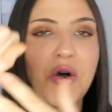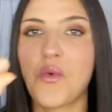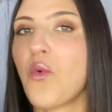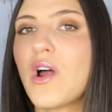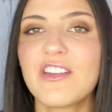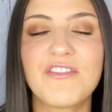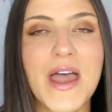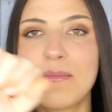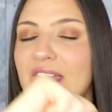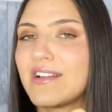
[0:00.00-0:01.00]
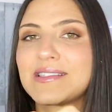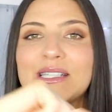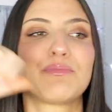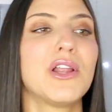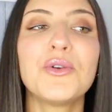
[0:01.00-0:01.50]
One of them
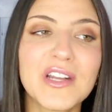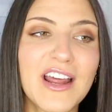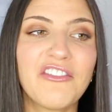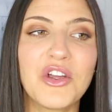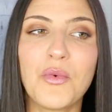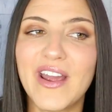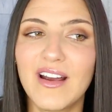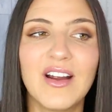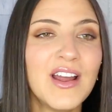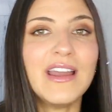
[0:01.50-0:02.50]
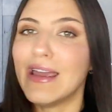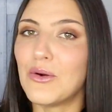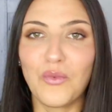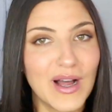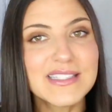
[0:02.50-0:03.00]
exploded everywhere.
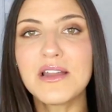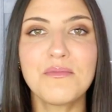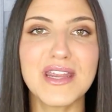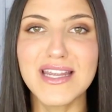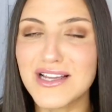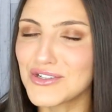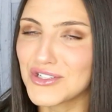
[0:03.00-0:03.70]
It wasn't me.